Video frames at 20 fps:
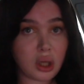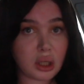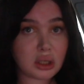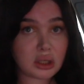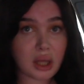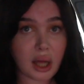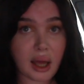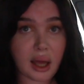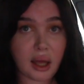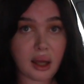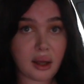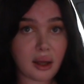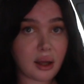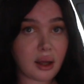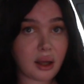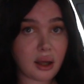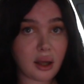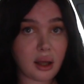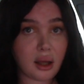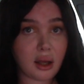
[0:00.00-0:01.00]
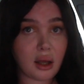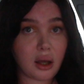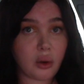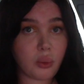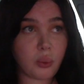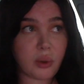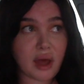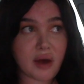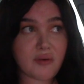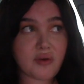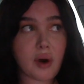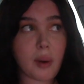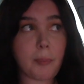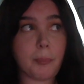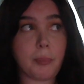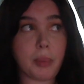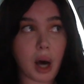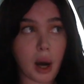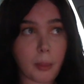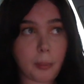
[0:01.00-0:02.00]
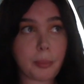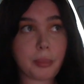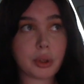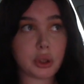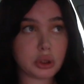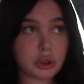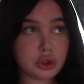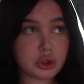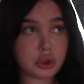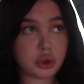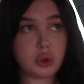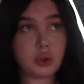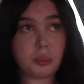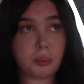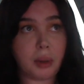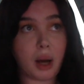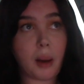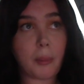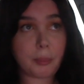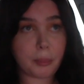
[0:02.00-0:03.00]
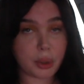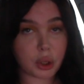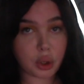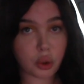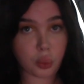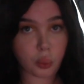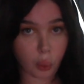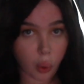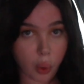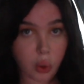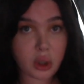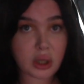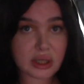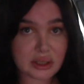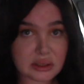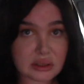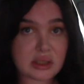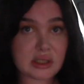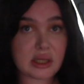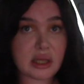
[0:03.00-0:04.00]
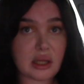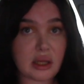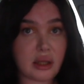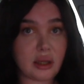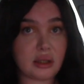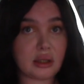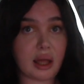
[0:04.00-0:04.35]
Like, we have a bumper to bumper warranty.